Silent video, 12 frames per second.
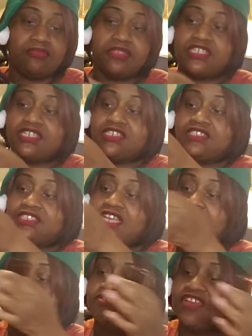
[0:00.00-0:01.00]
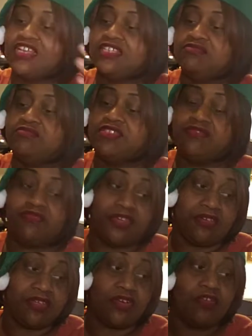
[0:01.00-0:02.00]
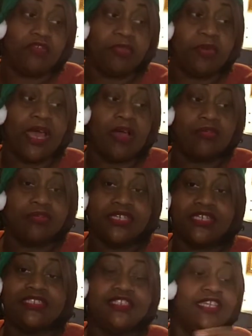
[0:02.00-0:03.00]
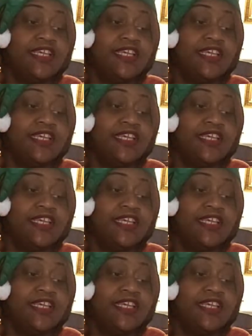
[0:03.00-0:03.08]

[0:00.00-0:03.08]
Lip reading: because extract can be very overpowering